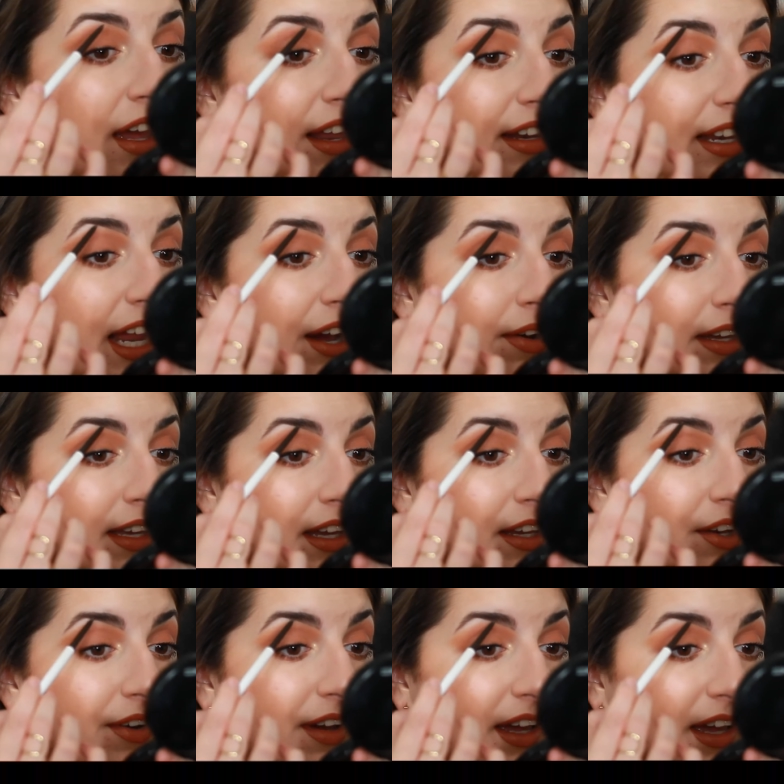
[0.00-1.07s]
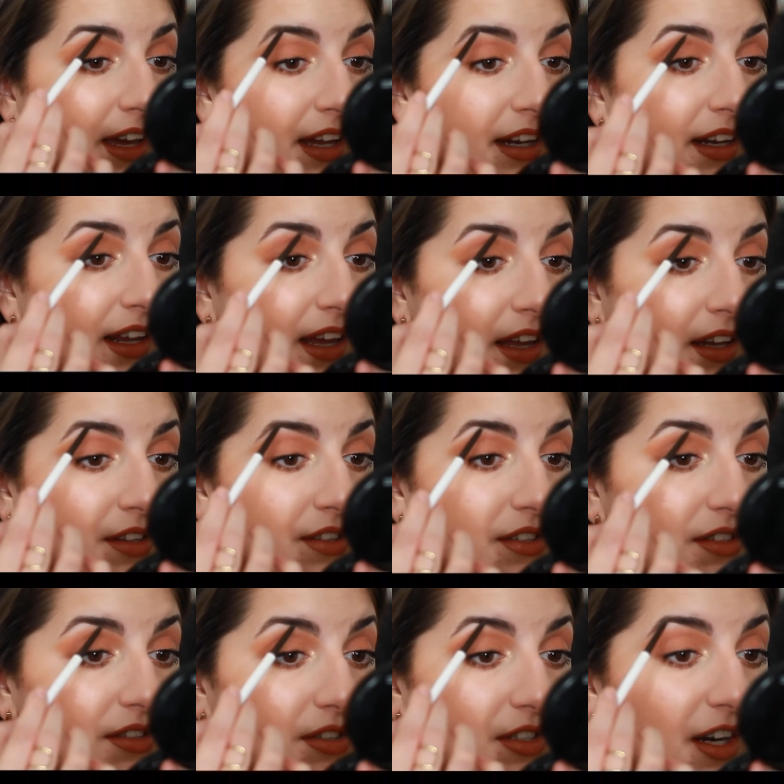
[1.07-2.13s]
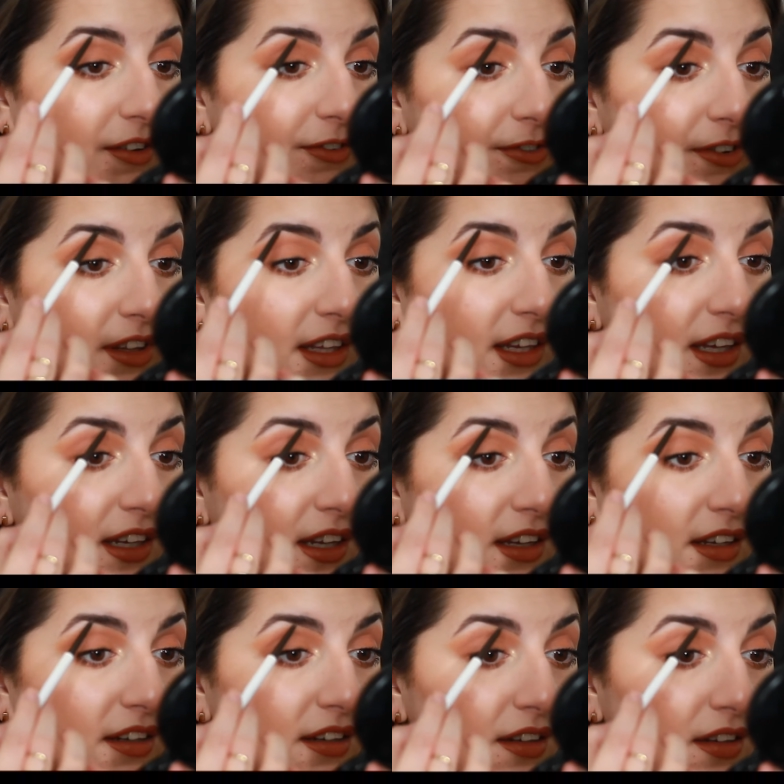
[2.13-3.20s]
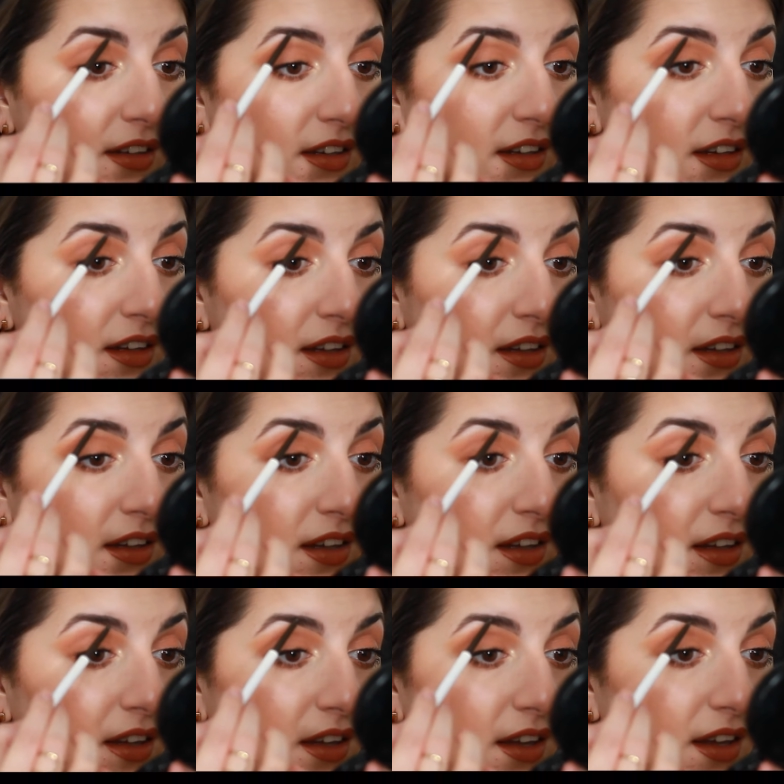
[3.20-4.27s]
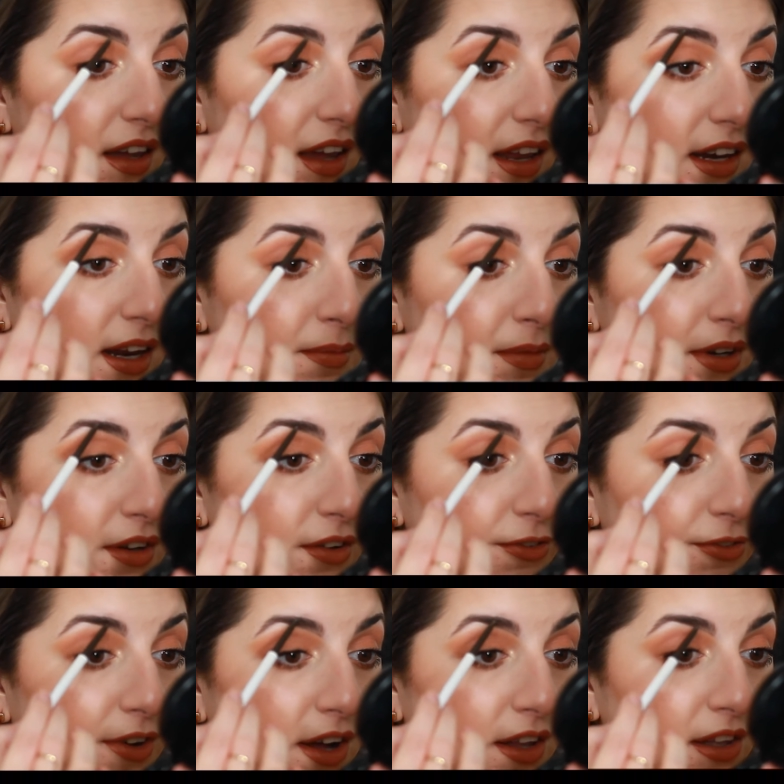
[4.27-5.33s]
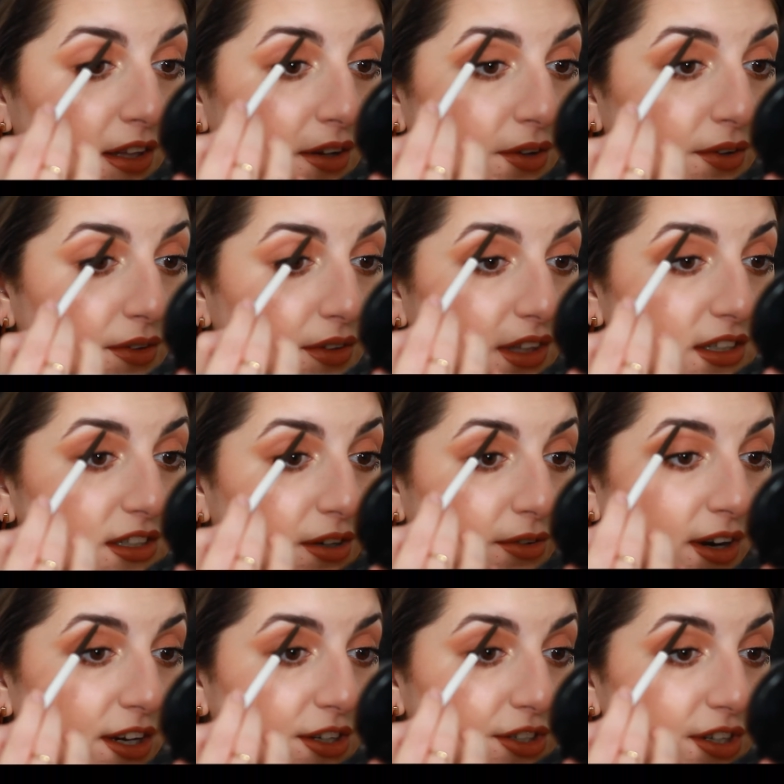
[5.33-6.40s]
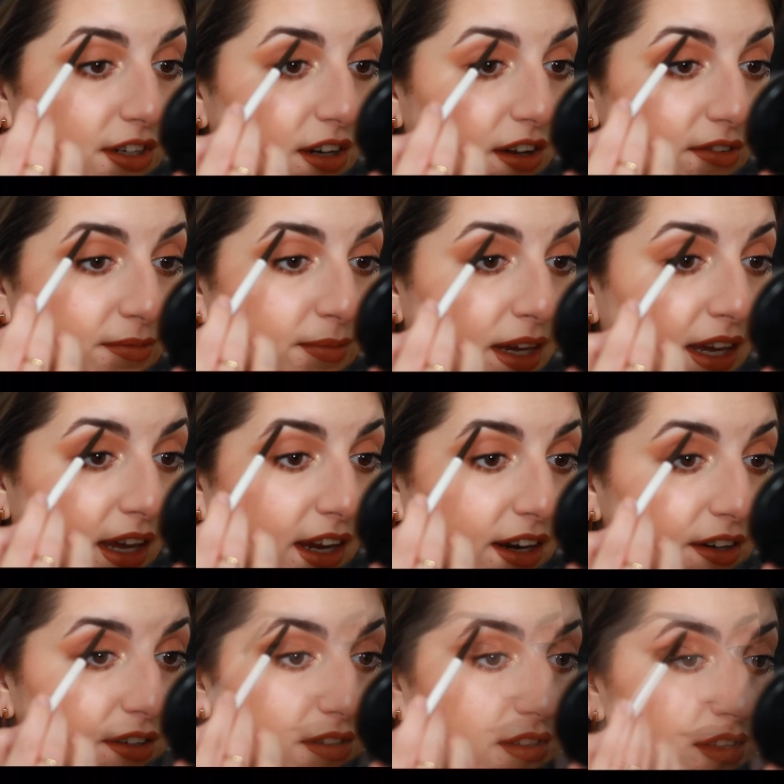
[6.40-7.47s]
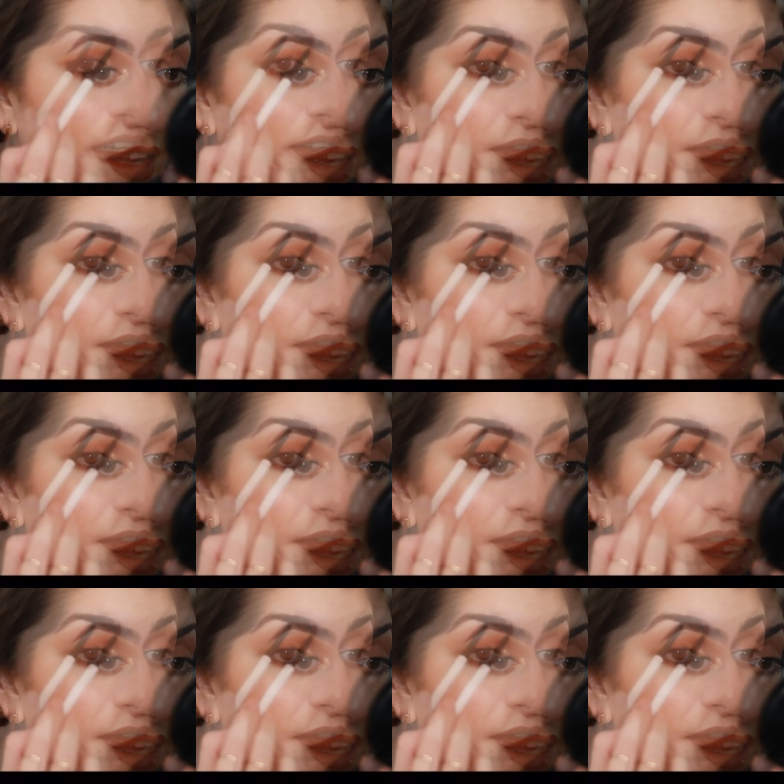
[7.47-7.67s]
Now I can go ahead and start filling it in, and I'm going to follow the direction of my hairs.